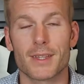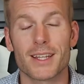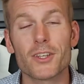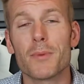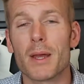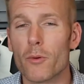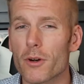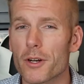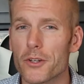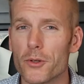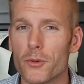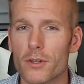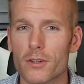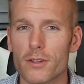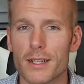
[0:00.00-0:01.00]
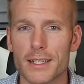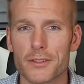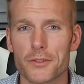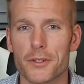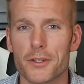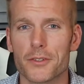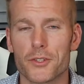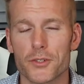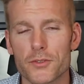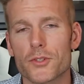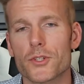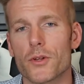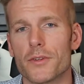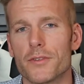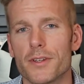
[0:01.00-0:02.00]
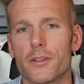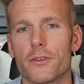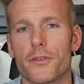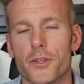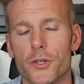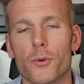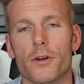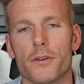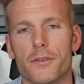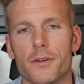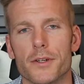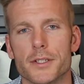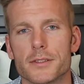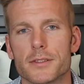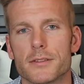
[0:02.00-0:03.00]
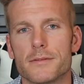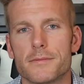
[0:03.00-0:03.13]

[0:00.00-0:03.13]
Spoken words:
You may want to do a little extra just to show the seller that you are serious.